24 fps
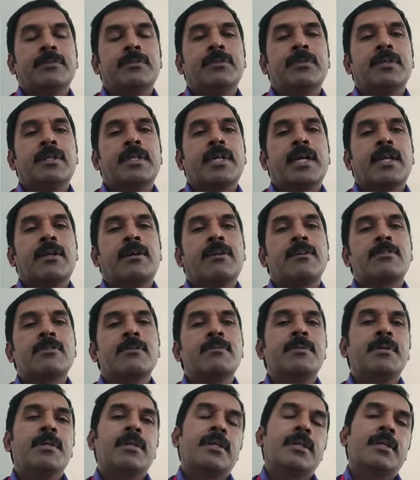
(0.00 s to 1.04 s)
So it can
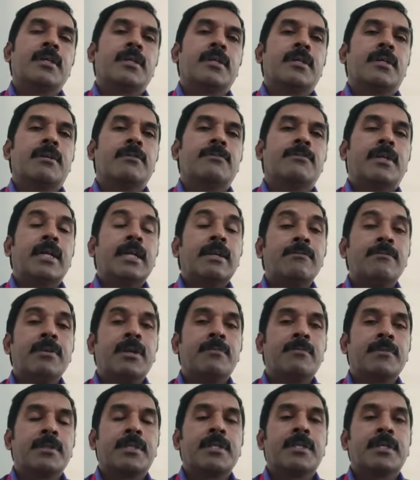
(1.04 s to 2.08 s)
also be a fun
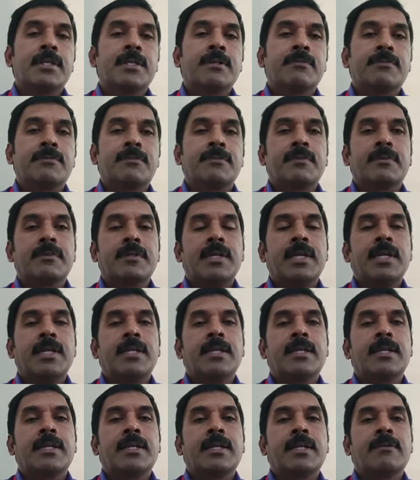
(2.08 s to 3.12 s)
way method of
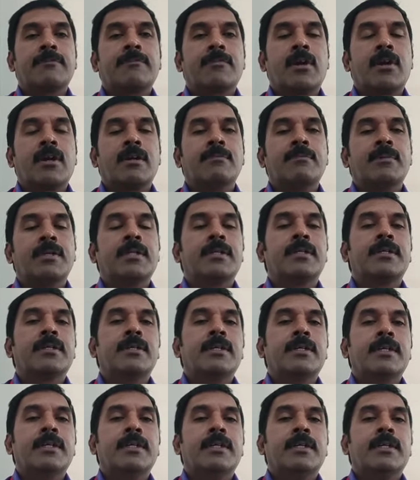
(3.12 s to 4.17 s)
creating an environment,
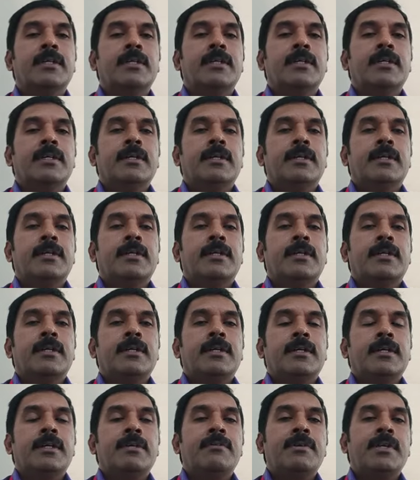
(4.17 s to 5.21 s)

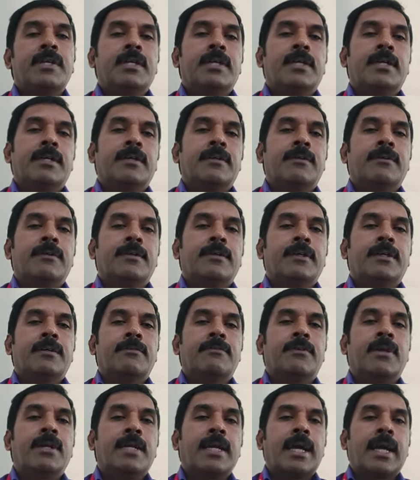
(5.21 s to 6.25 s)
giving a
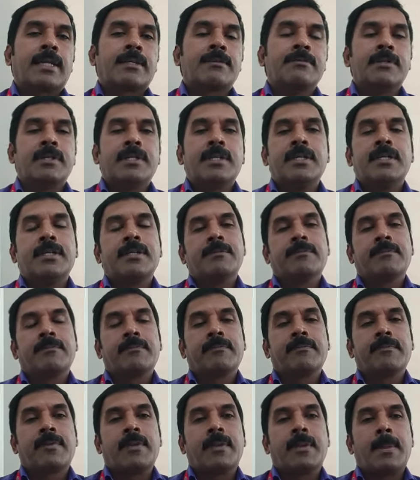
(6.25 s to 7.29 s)
fun activity
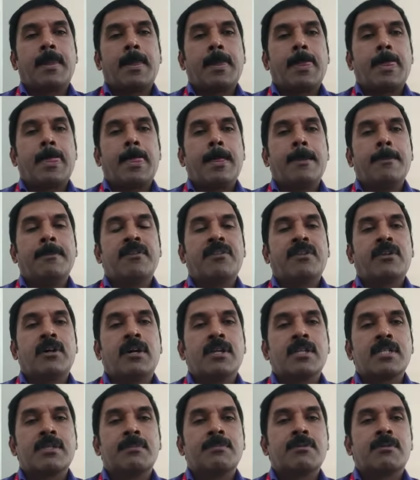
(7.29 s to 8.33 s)
with
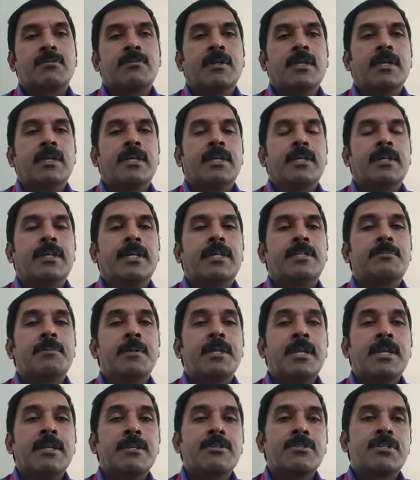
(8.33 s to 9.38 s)
conceptual,
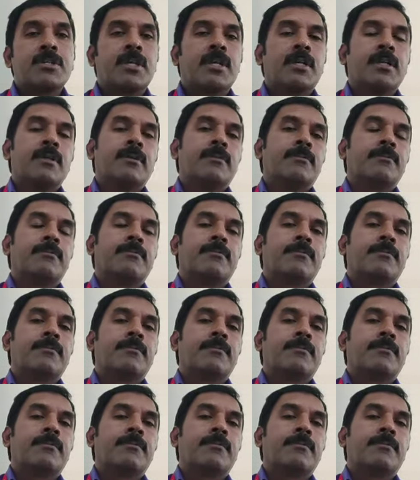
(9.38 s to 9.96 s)
experiential